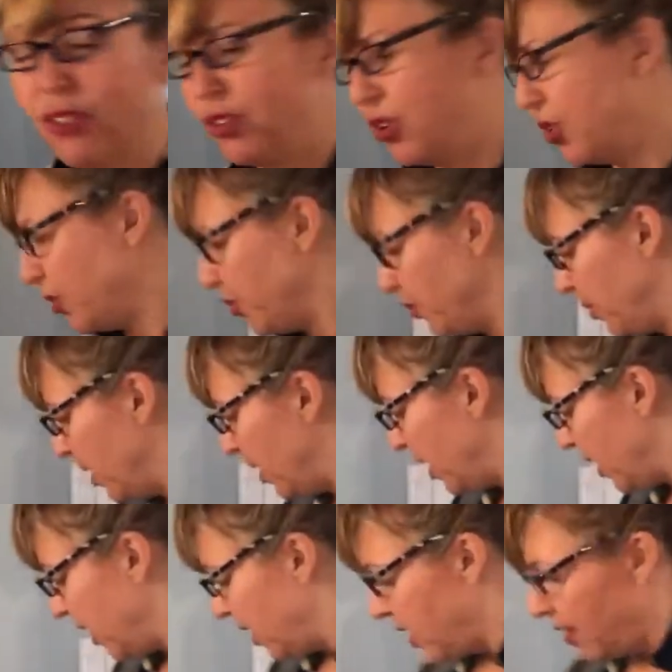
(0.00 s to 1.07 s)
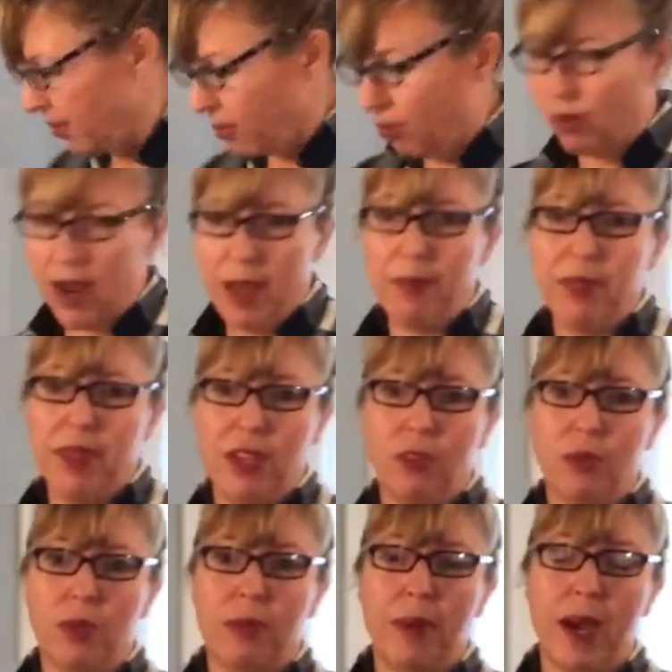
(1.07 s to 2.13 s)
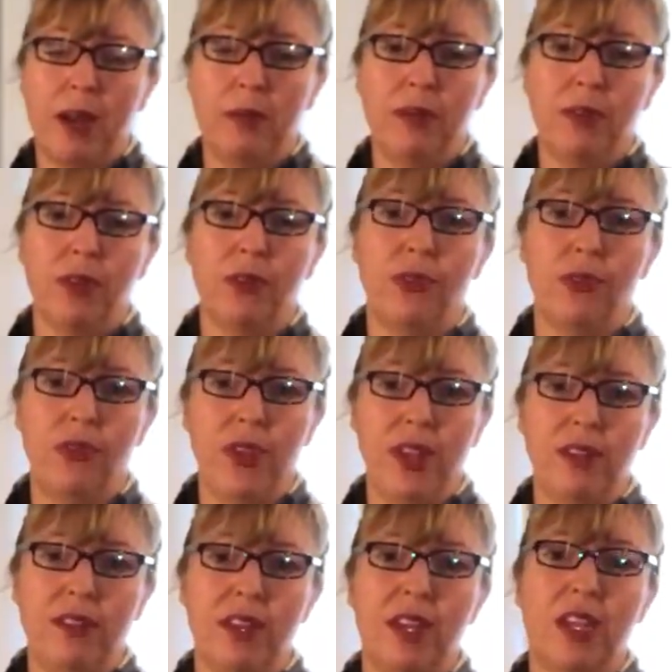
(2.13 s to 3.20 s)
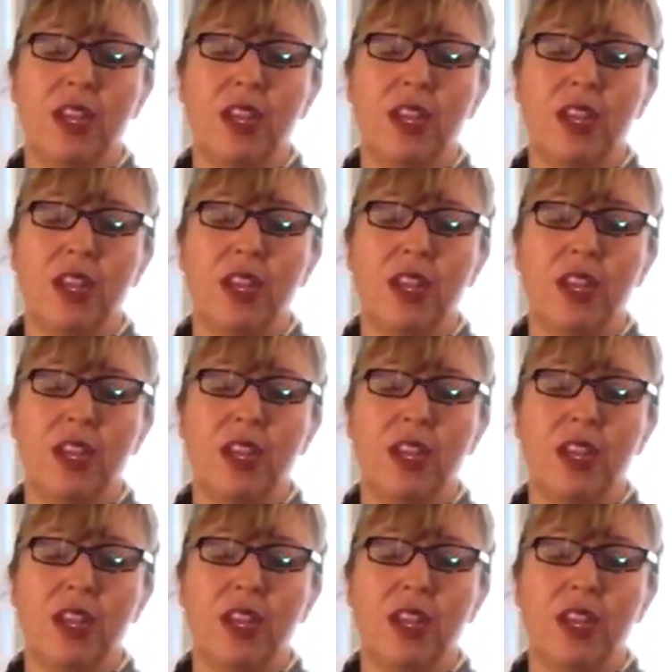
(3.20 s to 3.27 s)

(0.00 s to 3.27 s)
to grab things with the bottom of your feet,